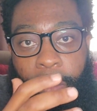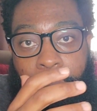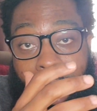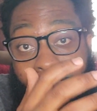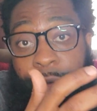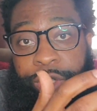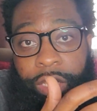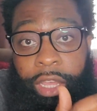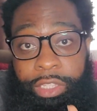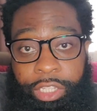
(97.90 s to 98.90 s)

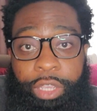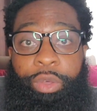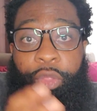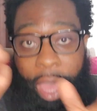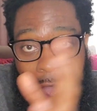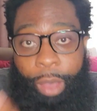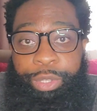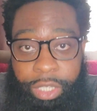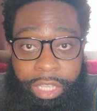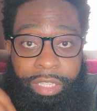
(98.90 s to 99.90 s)
house until the
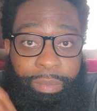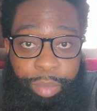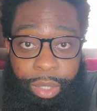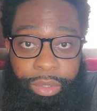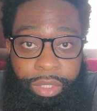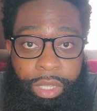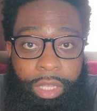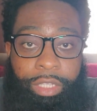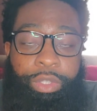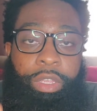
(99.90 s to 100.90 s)
house is built.
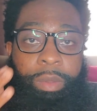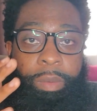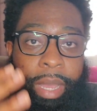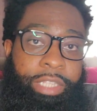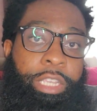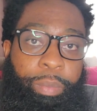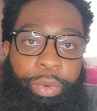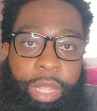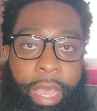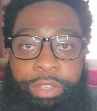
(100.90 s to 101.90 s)
So it's going to be my
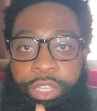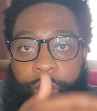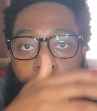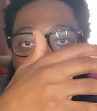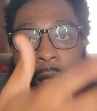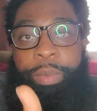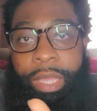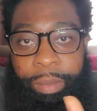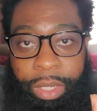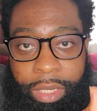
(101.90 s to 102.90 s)
temporary housing where I'll
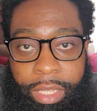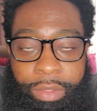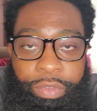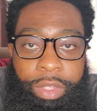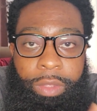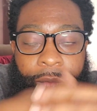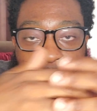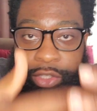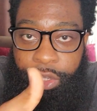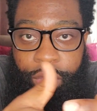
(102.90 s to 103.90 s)
be able to live
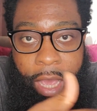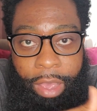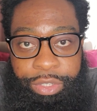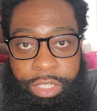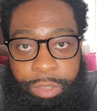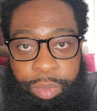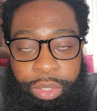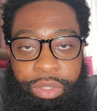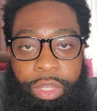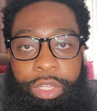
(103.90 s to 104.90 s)
until the house is
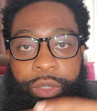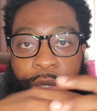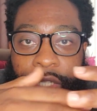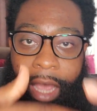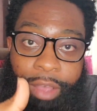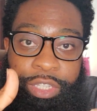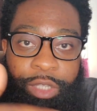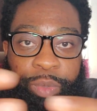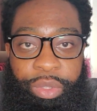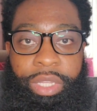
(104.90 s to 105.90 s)
built. So once the house
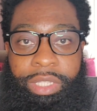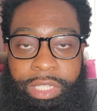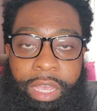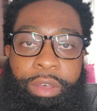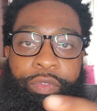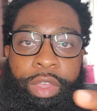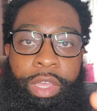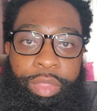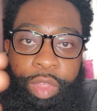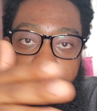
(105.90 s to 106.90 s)
is built itself,
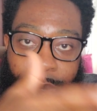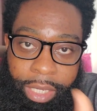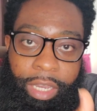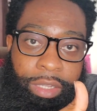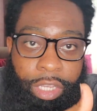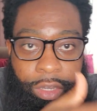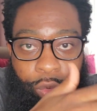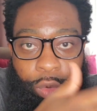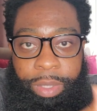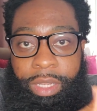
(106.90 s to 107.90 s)
then my
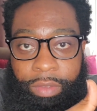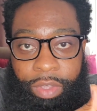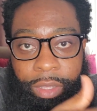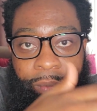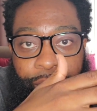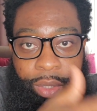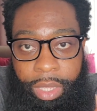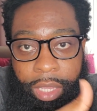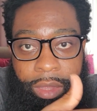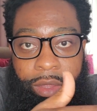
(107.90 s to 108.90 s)
caretaker will be living
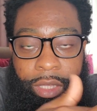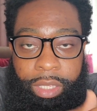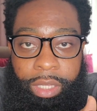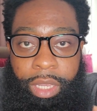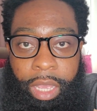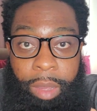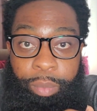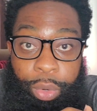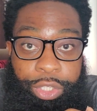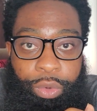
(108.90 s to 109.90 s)
in the
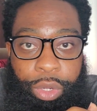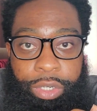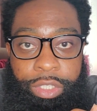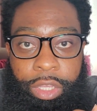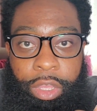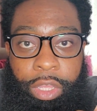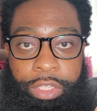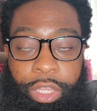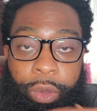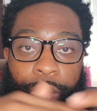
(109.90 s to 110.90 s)
boys' quarters.
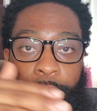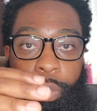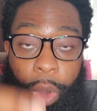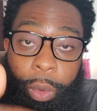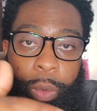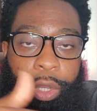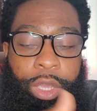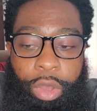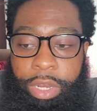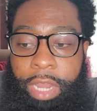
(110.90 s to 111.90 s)
So what we're
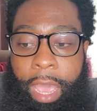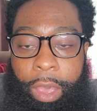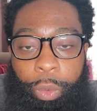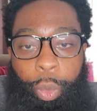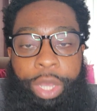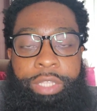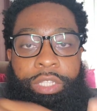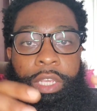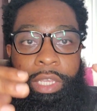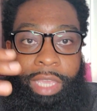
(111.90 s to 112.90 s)
working on now
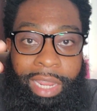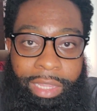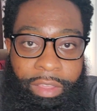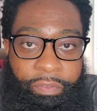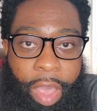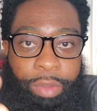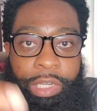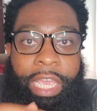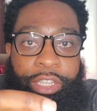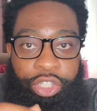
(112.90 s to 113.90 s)
was getting the
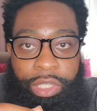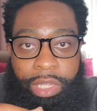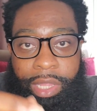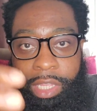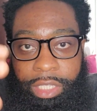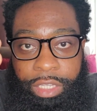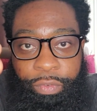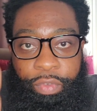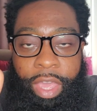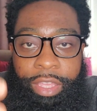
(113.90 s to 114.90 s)
foundation done. This is
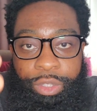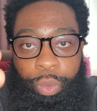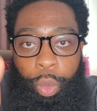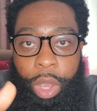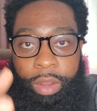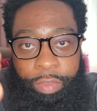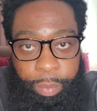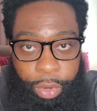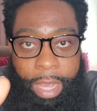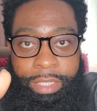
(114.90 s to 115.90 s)
phase one of the
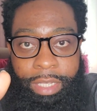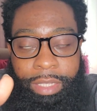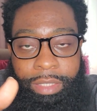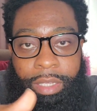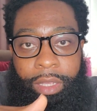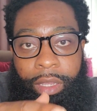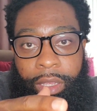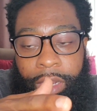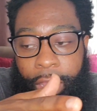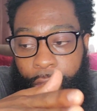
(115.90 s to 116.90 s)
process.
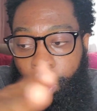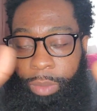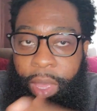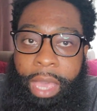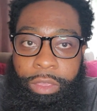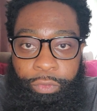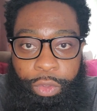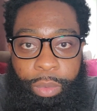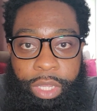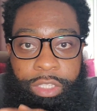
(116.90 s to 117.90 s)
Now, going back a
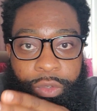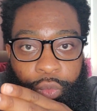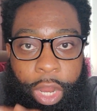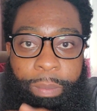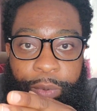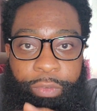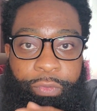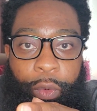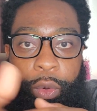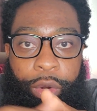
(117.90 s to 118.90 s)
few months, right
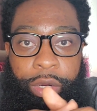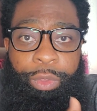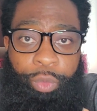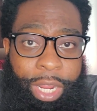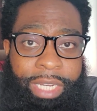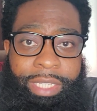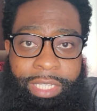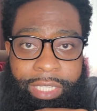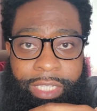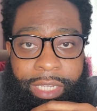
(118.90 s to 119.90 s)
before the rainy
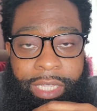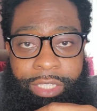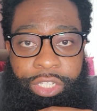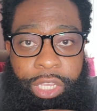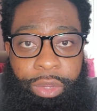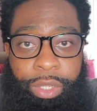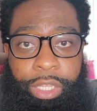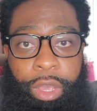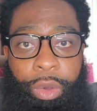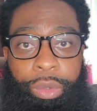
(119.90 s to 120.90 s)
season in Sierra
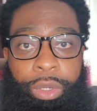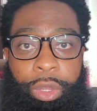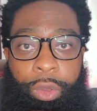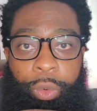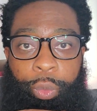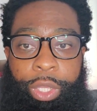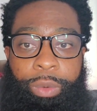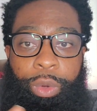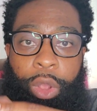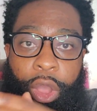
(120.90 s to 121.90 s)
Leone, we
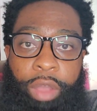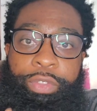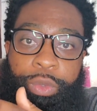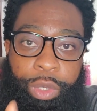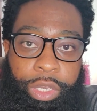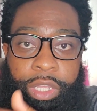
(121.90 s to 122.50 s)
were off to a good